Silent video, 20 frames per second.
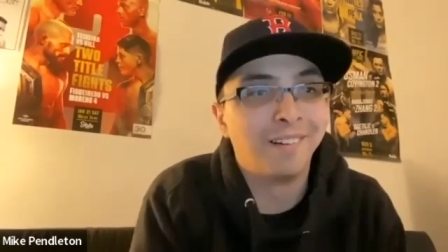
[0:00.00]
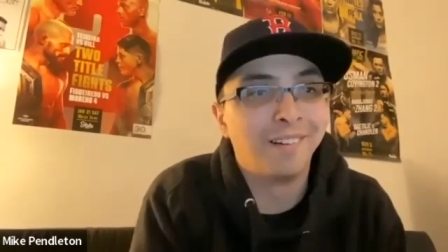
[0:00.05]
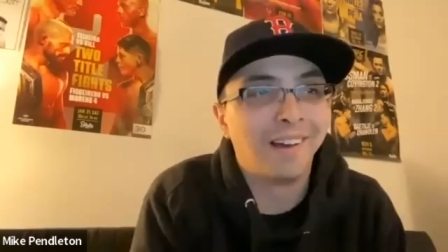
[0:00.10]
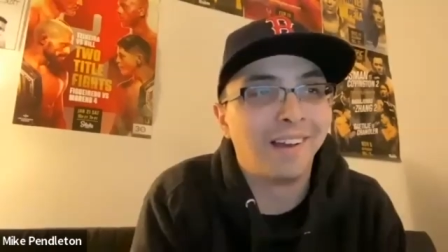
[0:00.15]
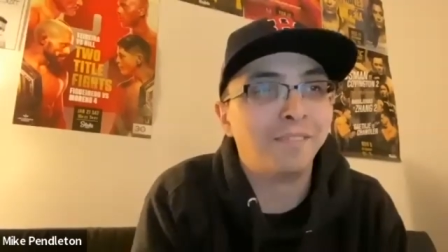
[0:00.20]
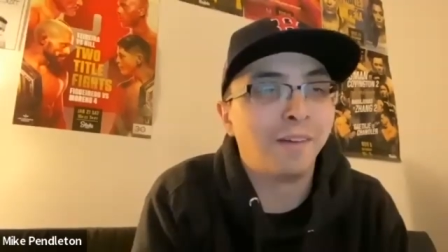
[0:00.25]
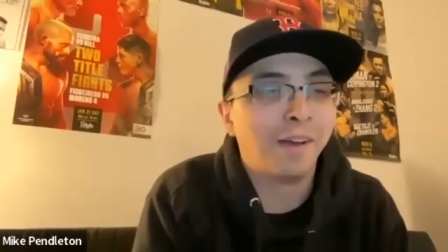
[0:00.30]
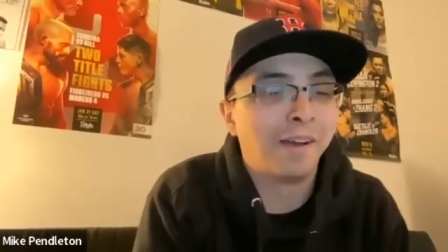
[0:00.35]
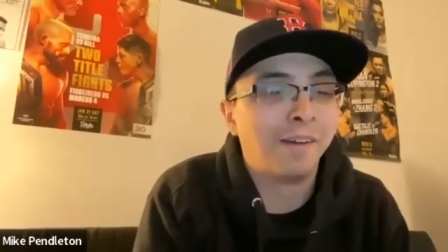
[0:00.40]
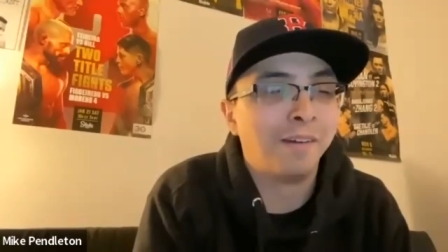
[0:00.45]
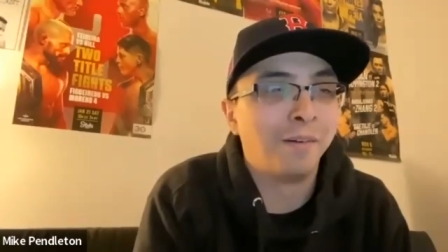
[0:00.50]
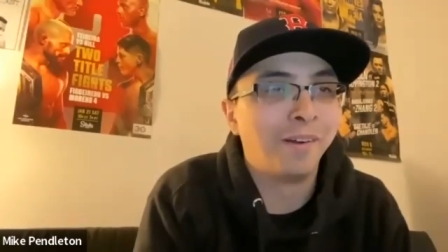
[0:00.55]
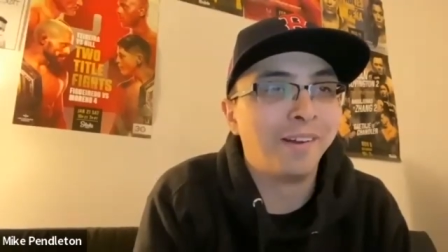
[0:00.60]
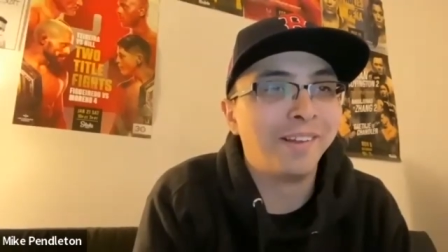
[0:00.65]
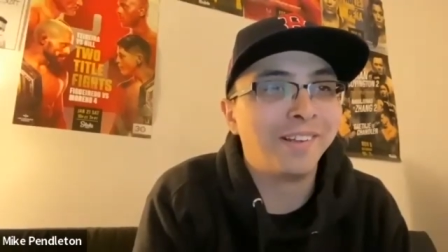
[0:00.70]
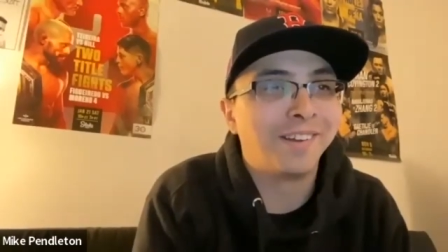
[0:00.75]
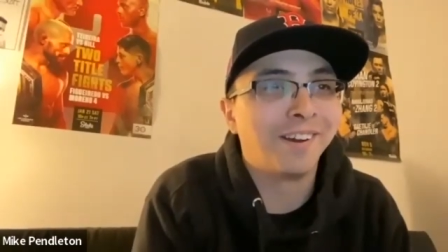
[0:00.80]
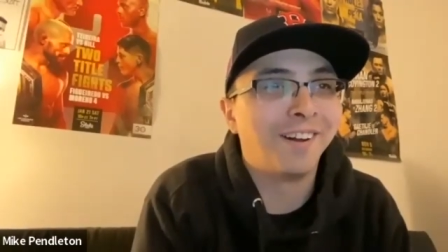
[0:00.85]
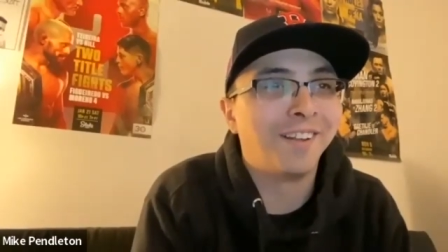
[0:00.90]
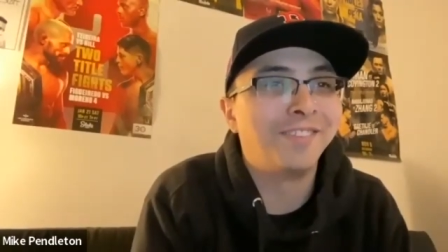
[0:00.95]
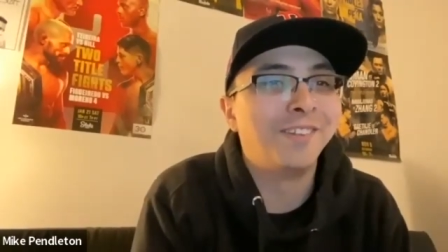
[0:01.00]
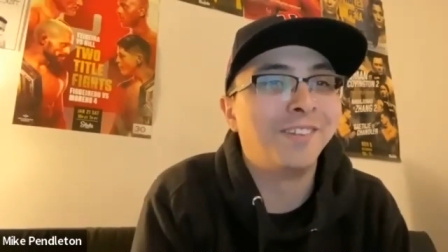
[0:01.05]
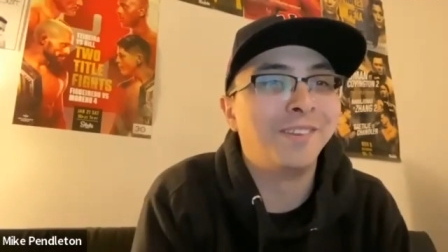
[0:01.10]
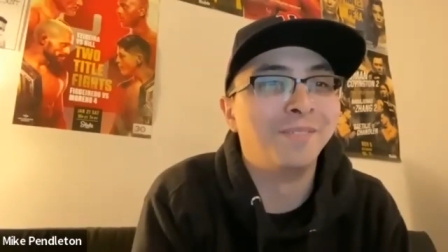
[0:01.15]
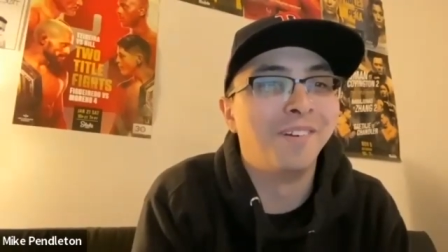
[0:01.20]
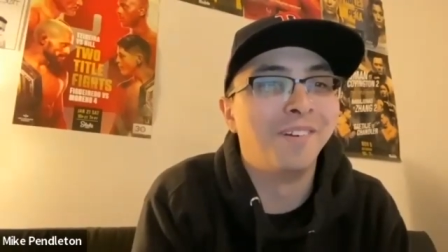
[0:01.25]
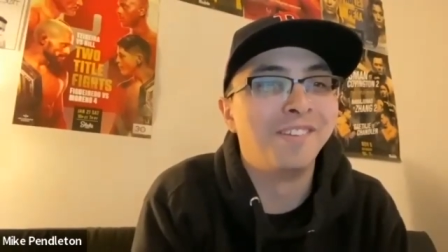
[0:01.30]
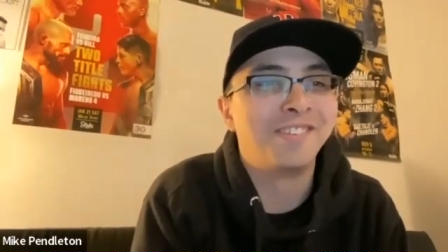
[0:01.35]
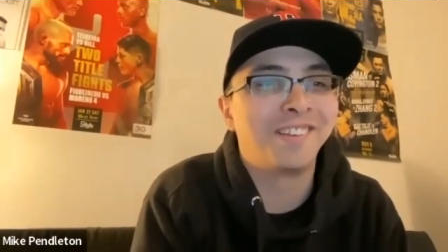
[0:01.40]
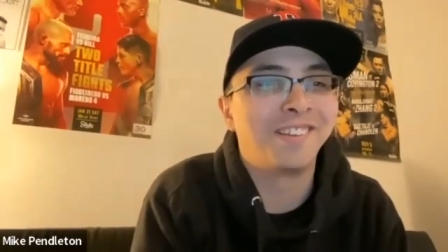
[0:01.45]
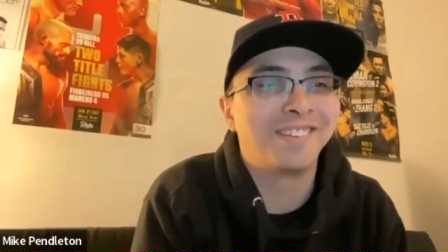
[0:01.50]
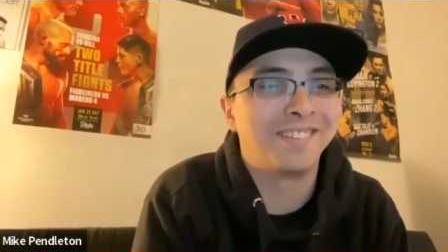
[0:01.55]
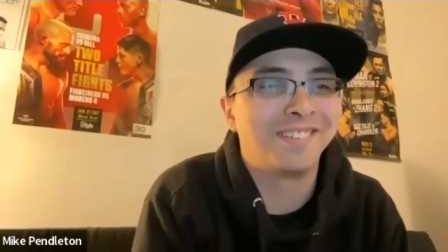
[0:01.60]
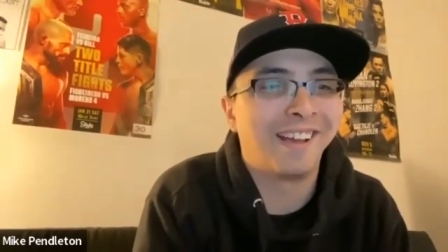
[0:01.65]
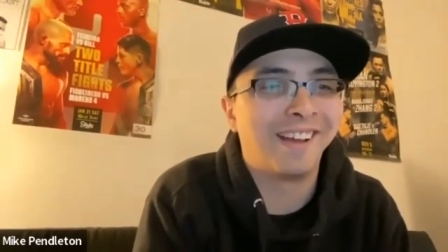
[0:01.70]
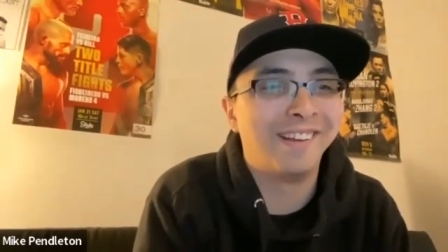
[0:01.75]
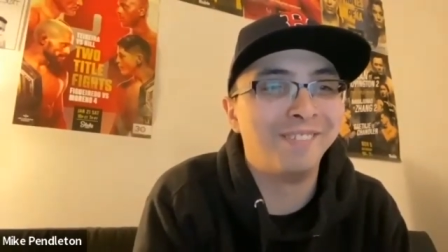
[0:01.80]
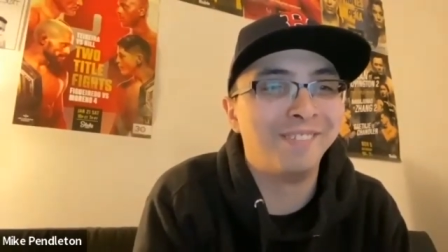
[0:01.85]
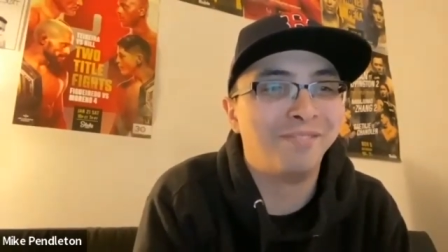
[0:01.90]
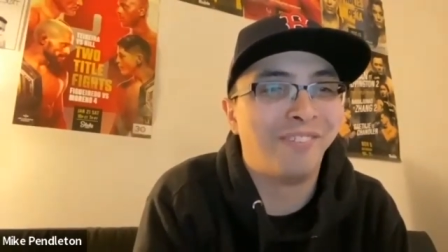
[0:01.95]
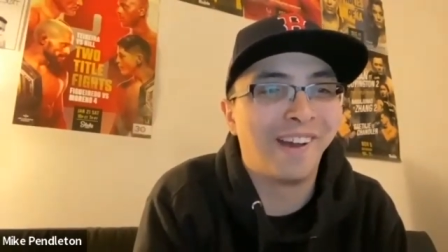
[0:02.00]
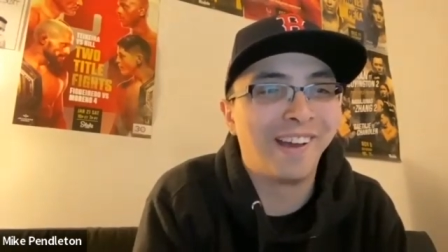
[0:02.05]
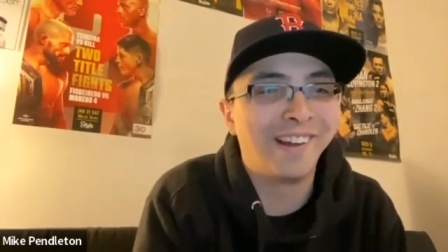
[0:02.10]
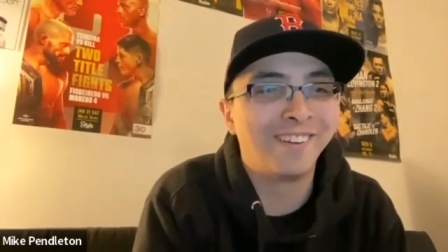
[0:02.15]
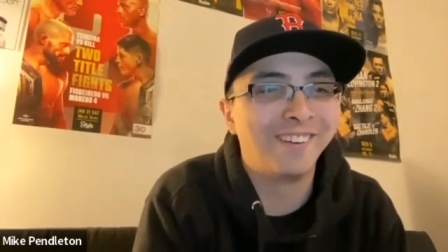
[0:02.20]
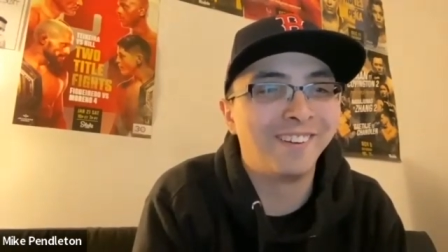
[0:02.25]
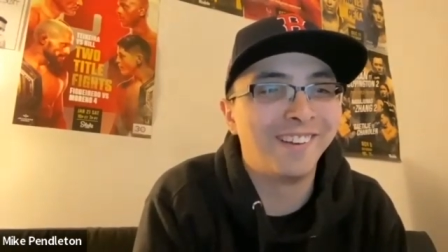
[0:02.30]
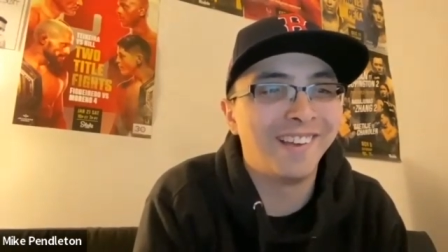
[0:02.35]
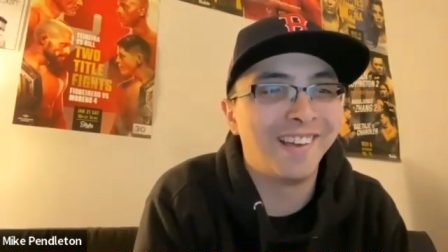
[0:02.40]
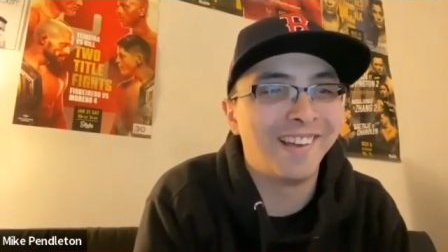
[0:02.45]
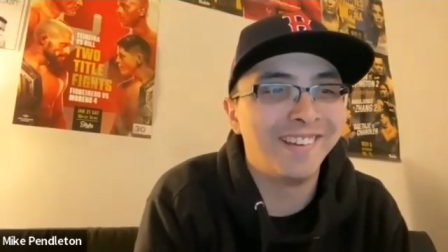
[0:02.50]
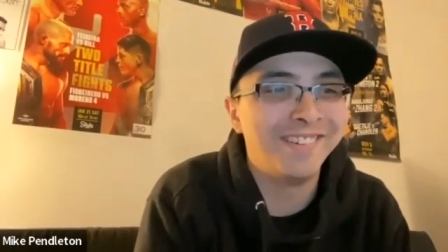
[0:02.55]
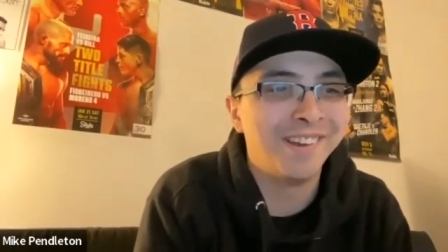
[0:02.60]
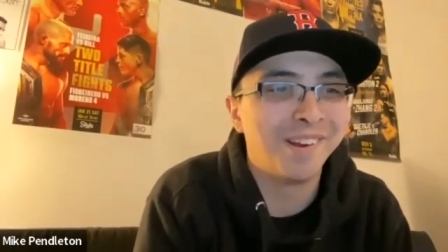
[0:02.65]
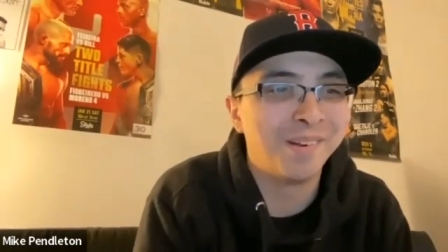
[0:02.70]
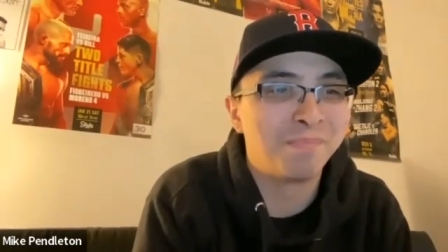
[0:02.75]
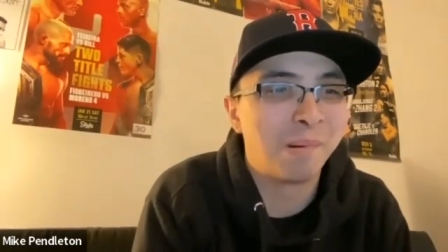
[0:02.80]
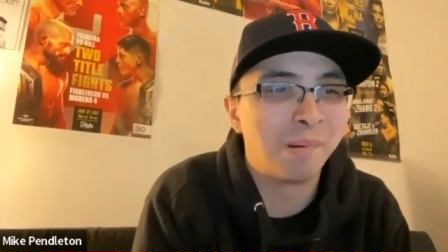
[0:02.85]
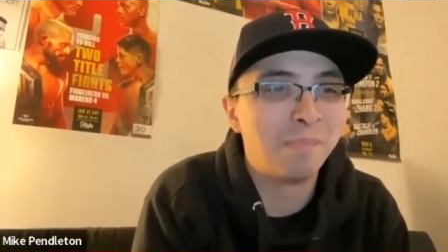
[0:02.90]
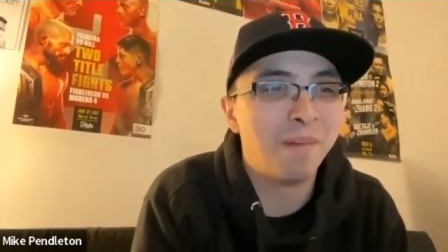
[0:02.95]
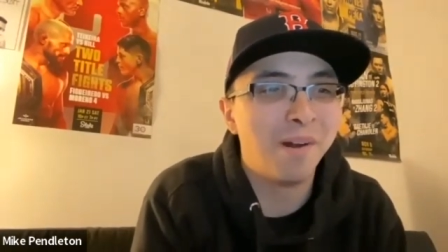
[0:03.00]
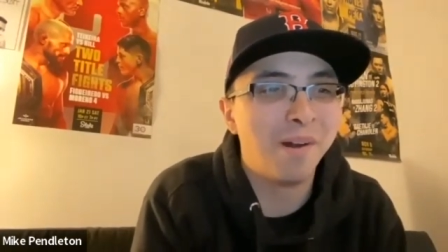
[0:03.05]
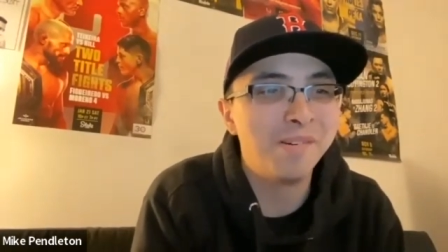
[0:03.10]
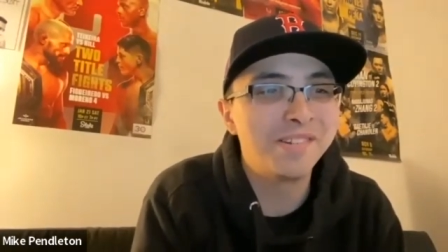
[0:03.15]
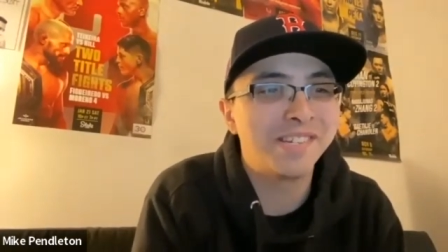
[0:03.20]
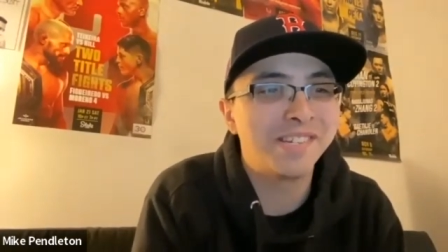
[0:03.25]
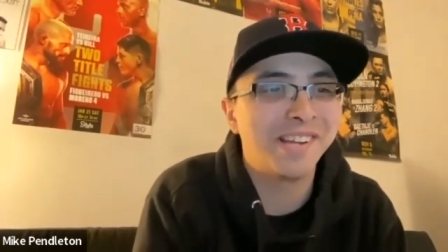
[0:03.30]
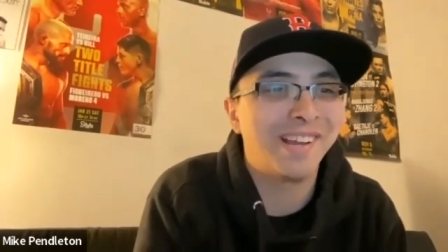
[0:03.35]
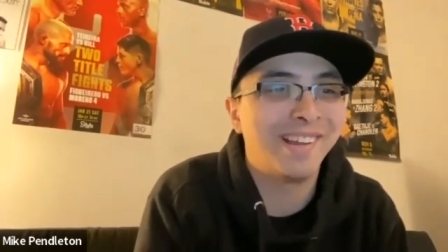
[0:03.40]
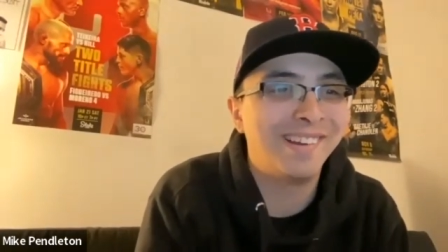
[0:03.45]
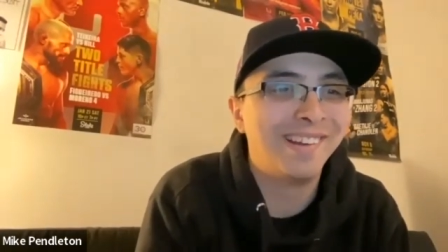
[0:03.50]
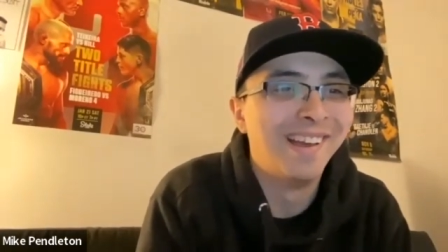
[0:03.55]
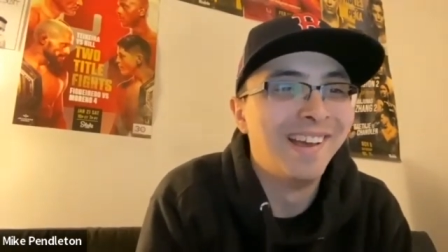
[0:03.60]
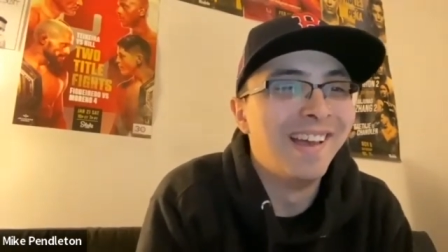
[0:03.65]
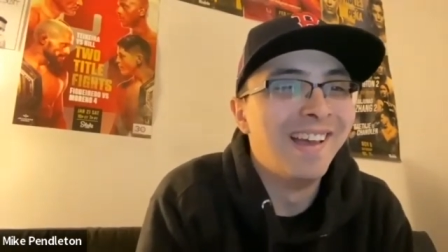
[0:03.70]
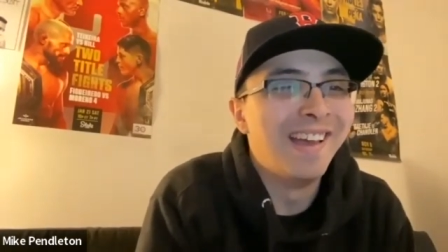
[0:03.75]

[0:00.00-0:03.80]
I I already called you the most exciting fighter in your promotion.